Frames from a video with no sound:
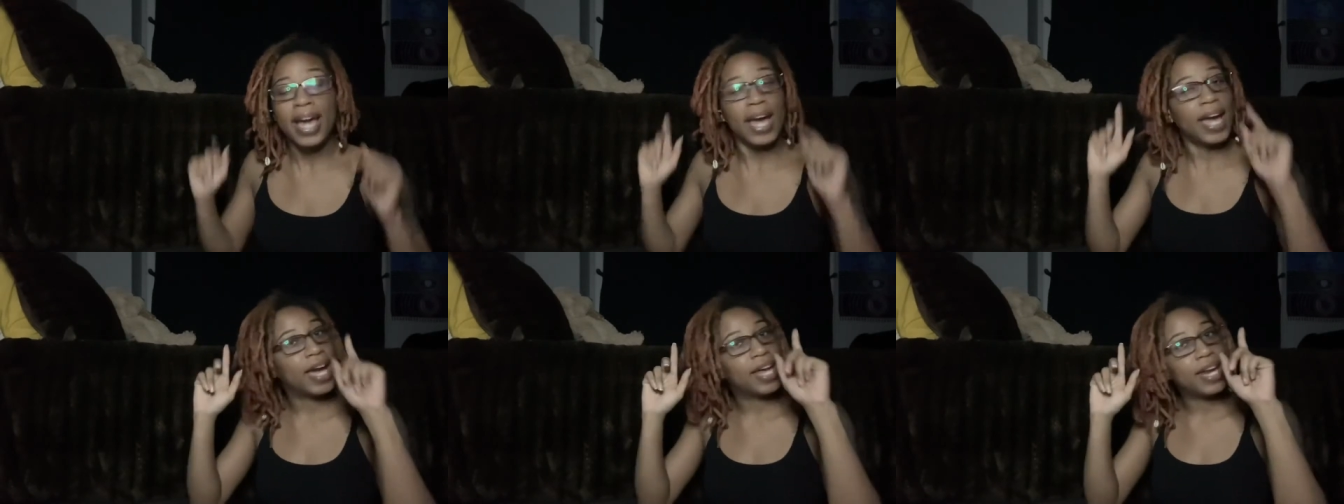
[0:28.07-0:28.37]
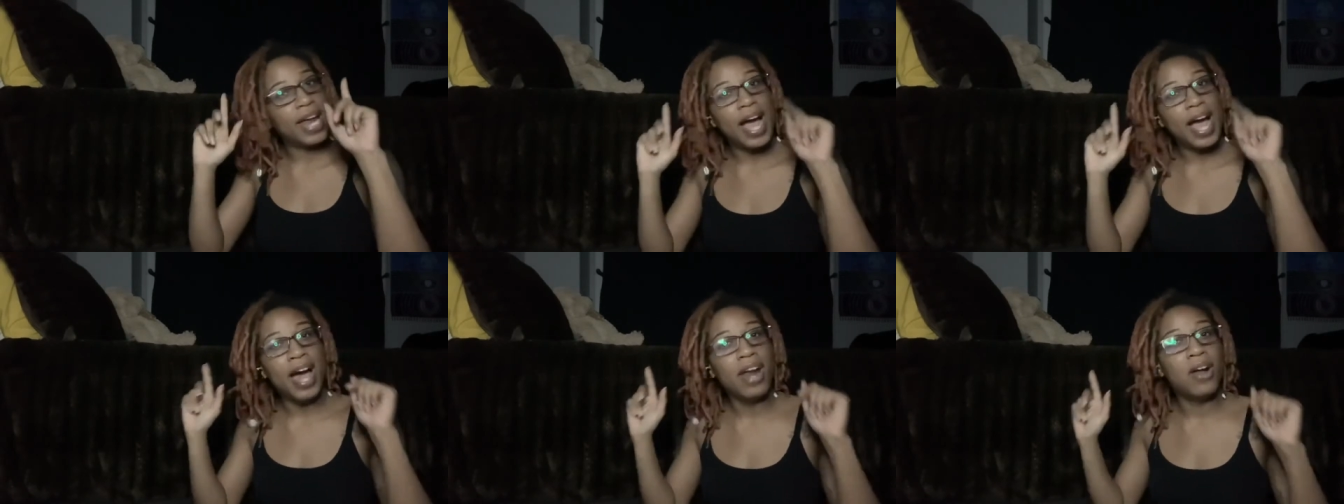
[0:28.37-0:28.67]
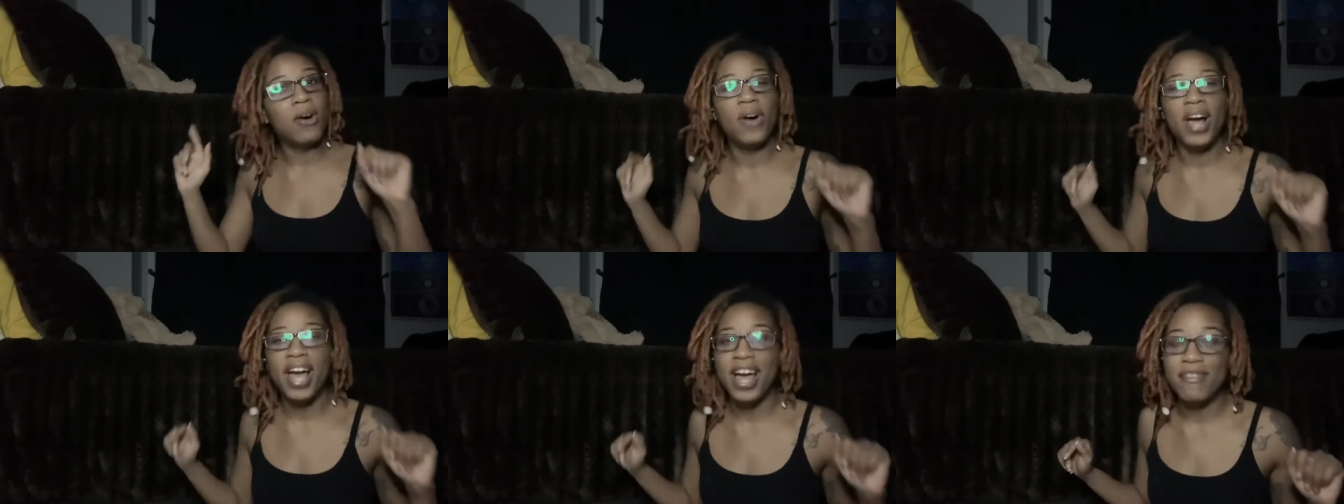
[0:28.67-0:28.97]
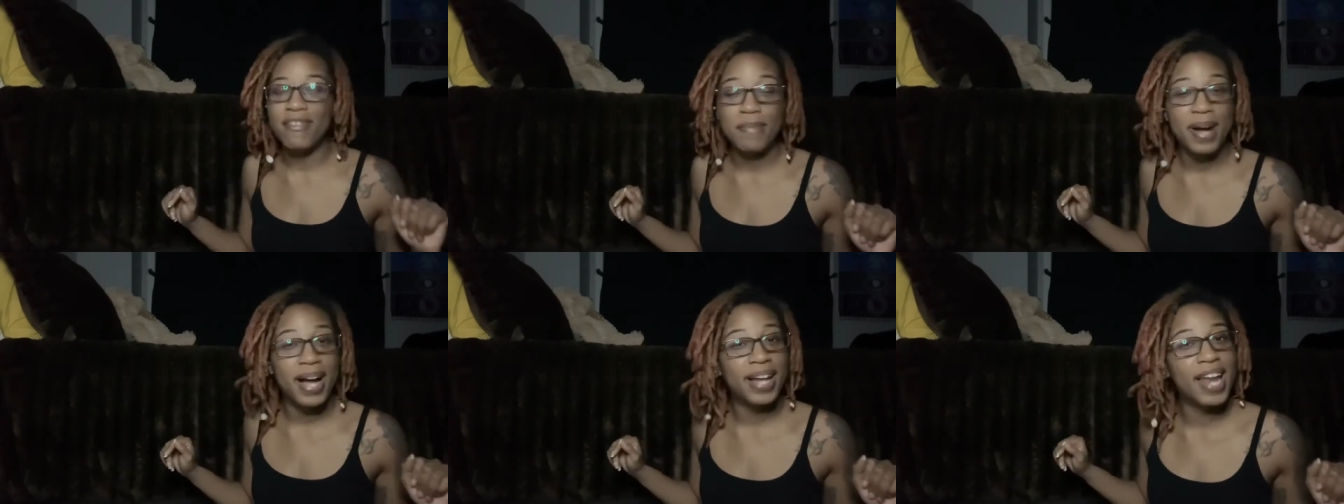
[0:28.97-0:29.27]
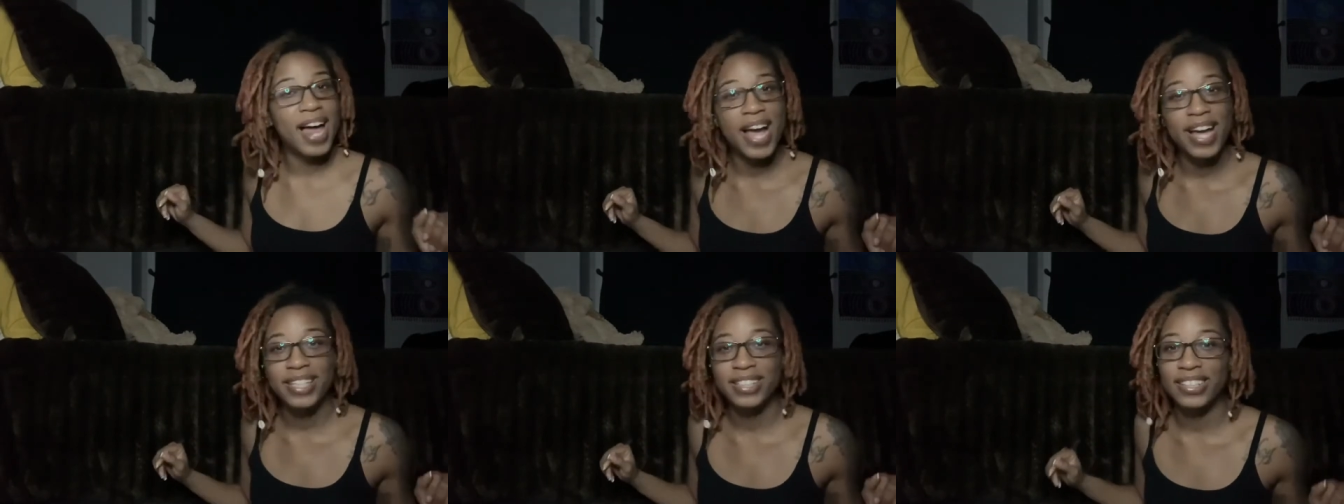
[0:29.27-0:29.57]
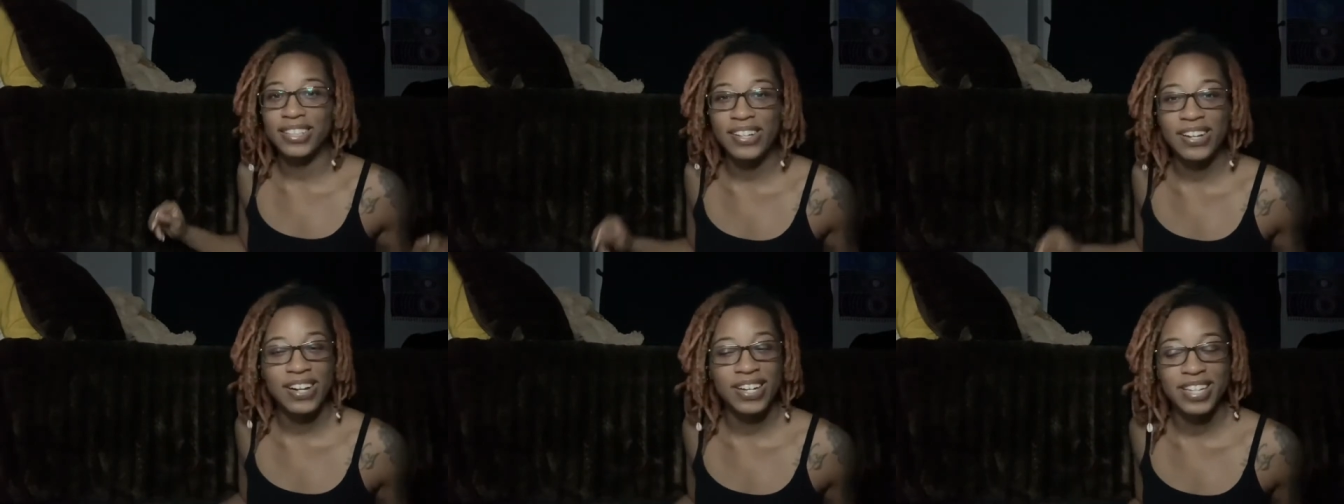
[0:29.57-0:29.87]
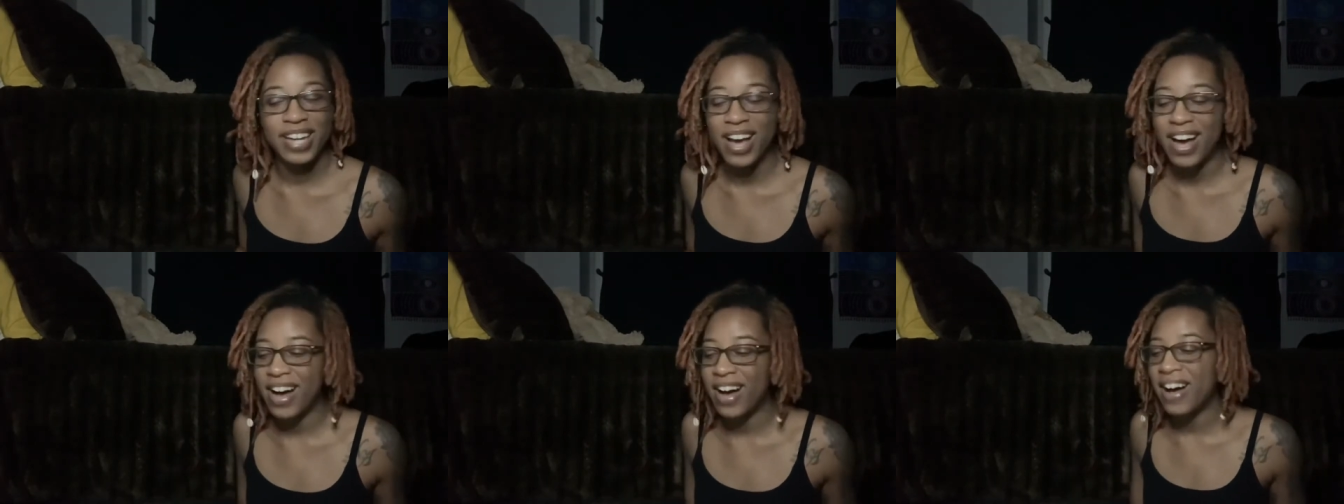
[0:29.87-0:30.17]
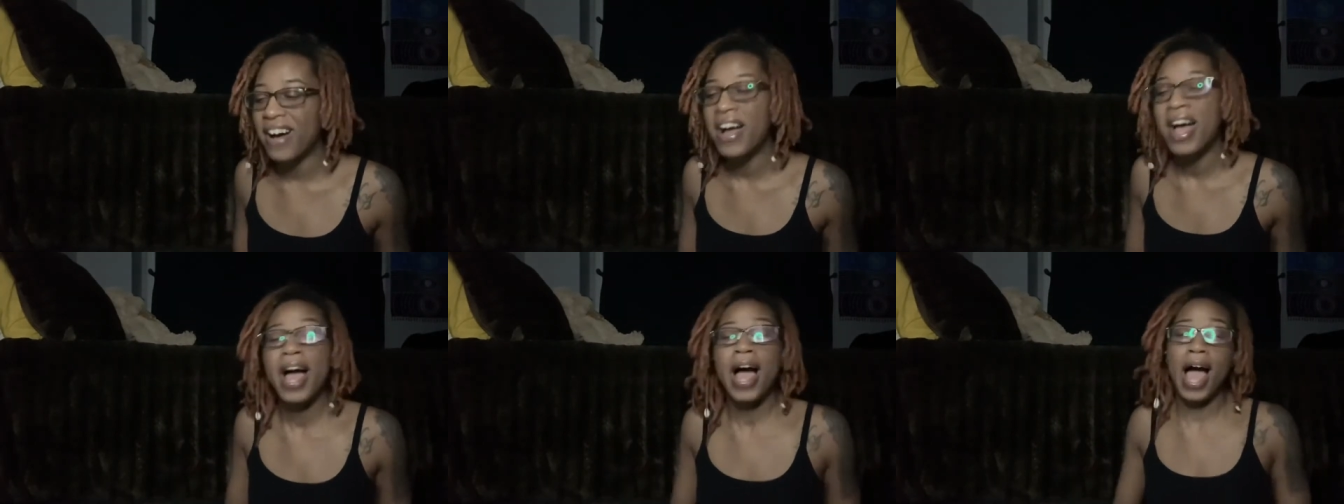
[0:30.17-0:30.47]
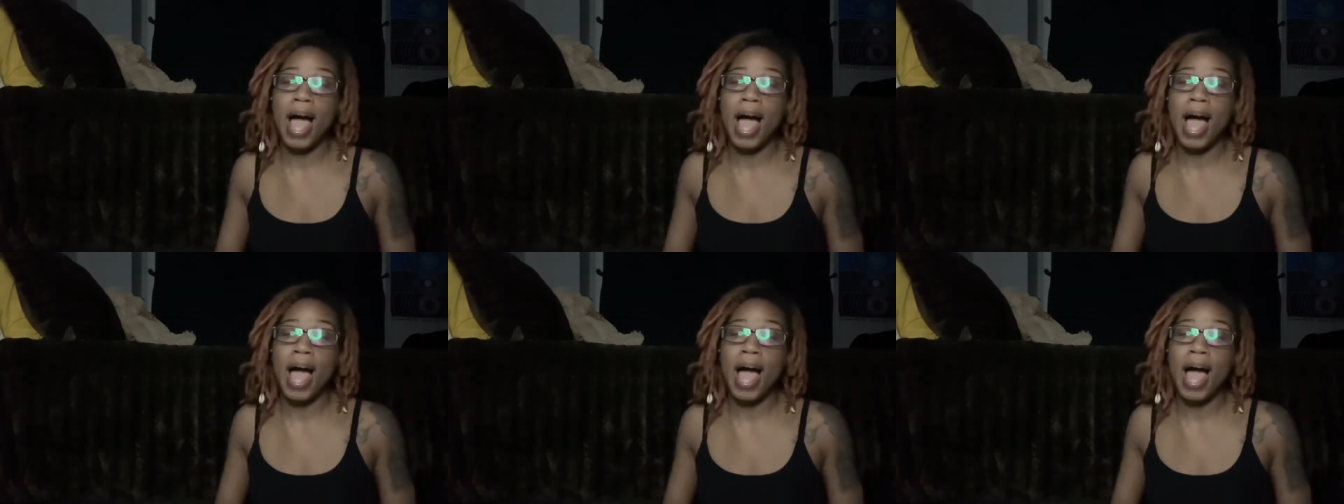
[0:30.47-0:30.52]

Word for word: and I don't have my lights on, y'all.